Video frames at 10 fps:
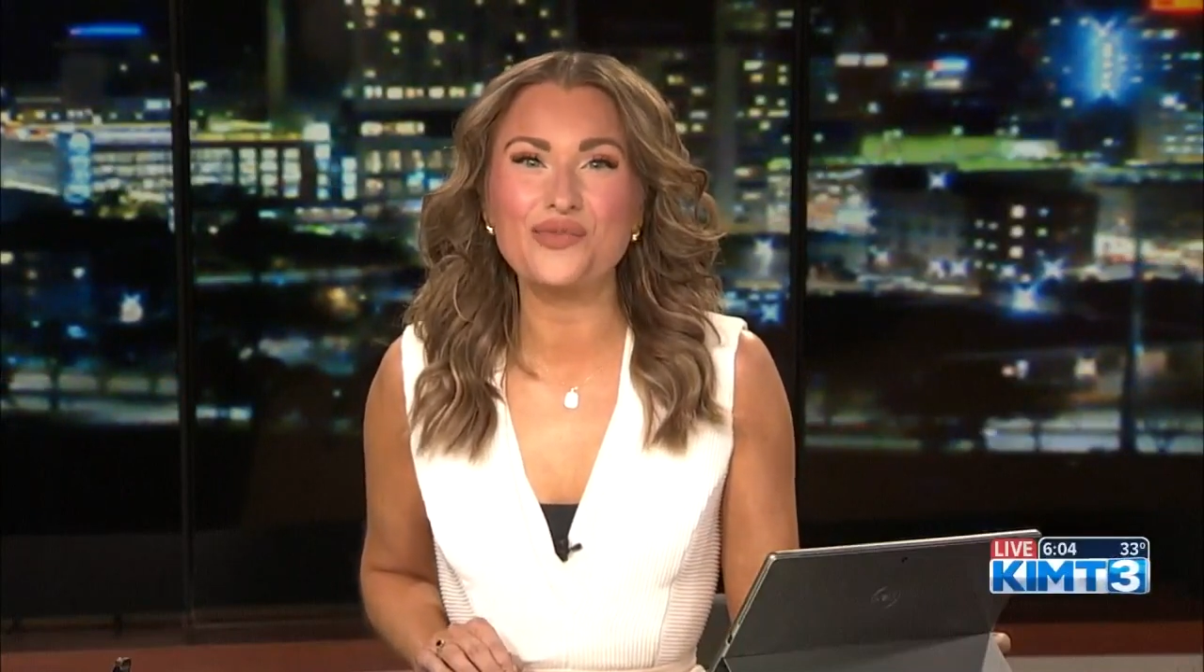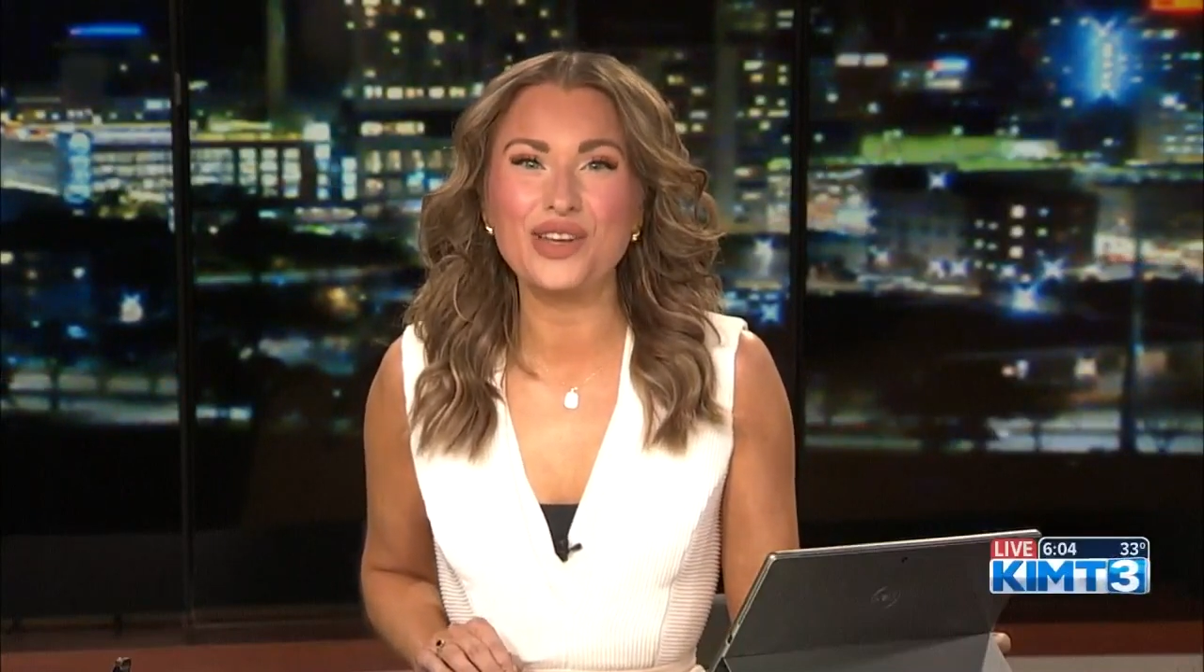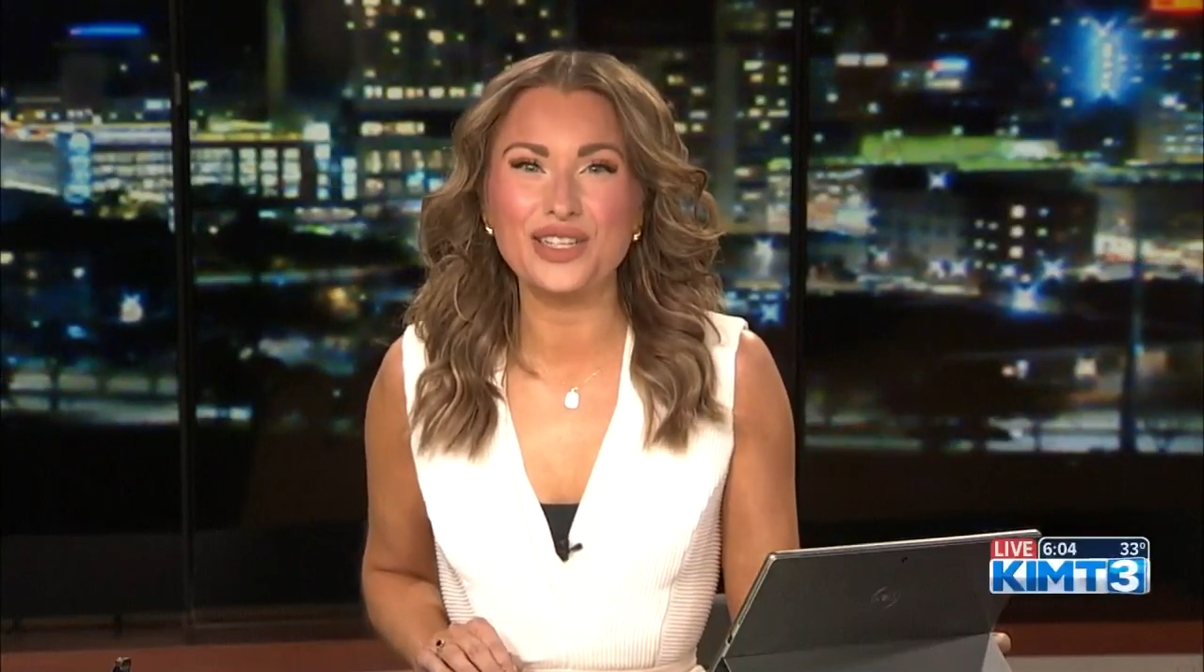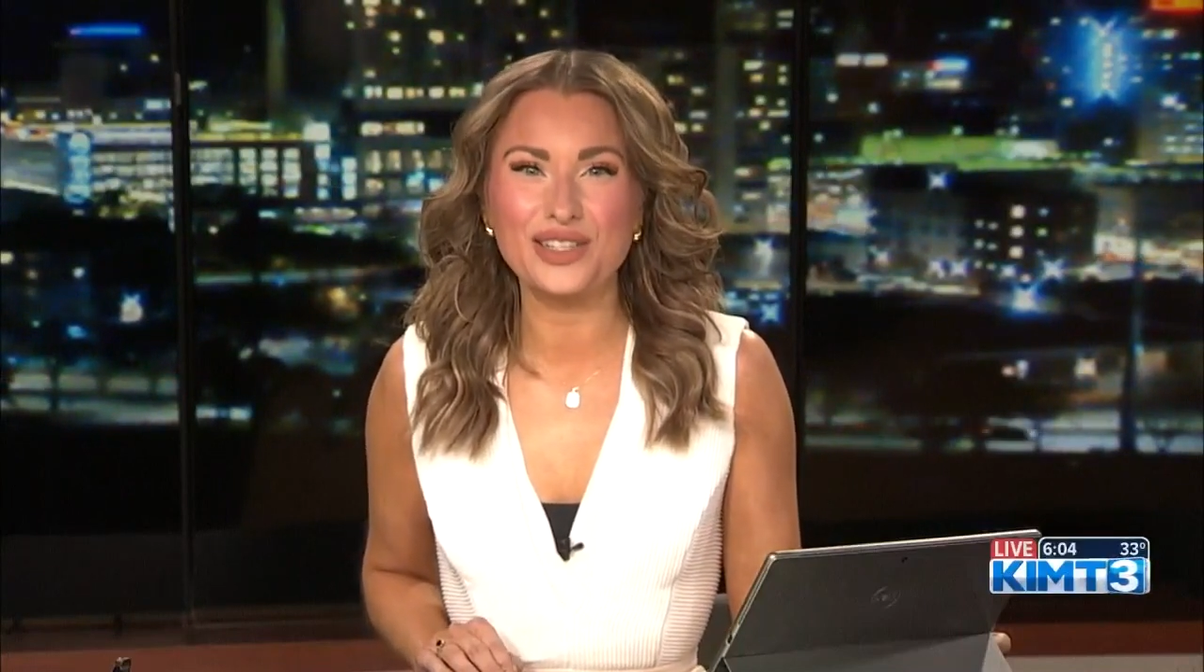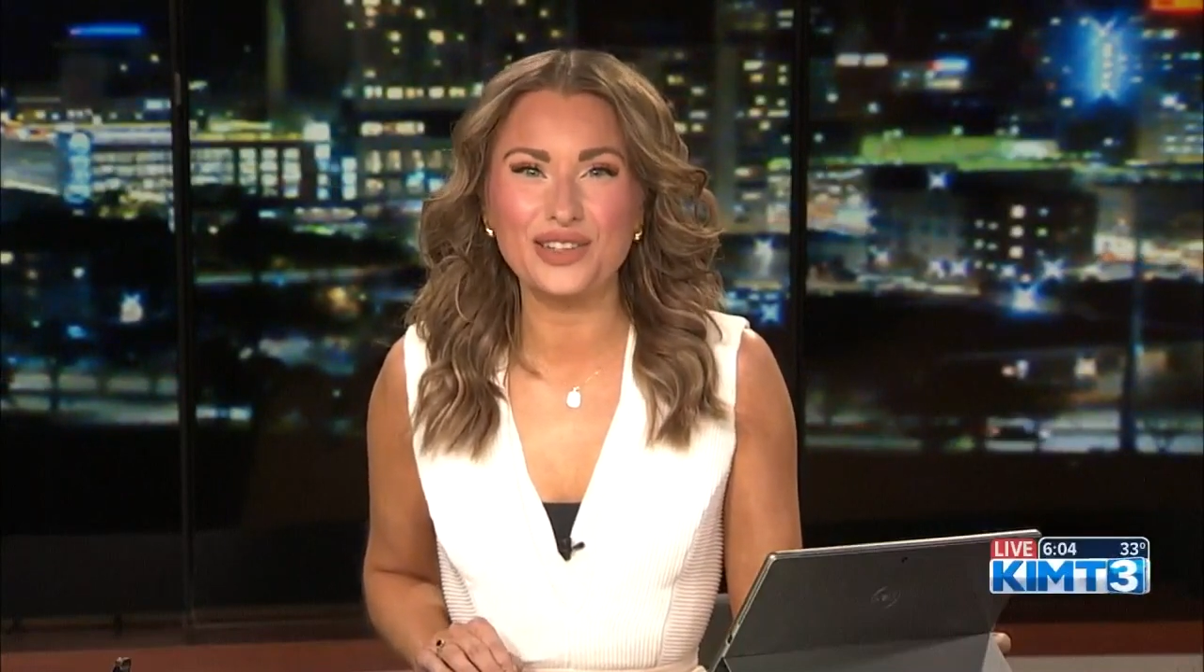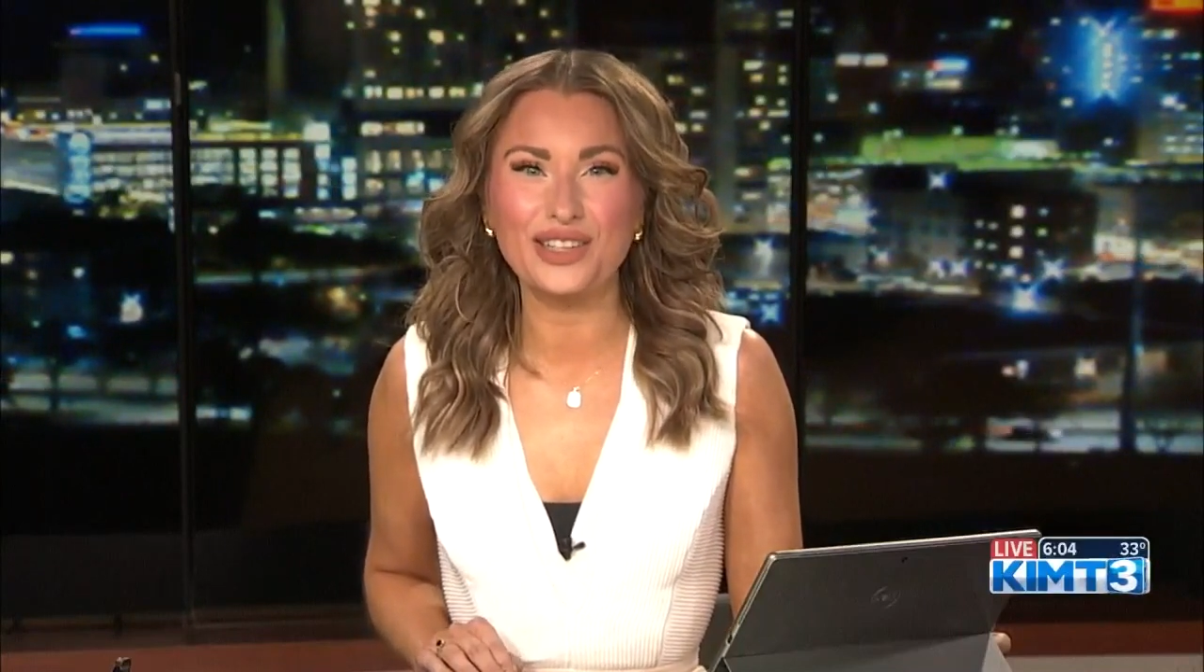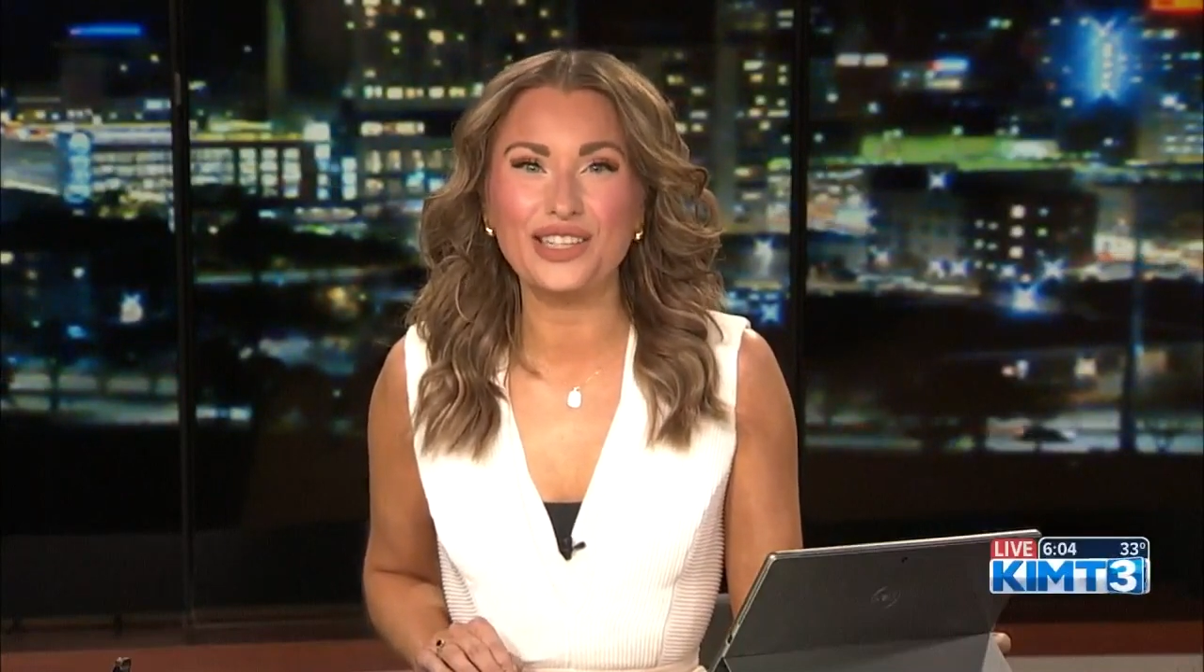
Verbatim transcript: Minnesota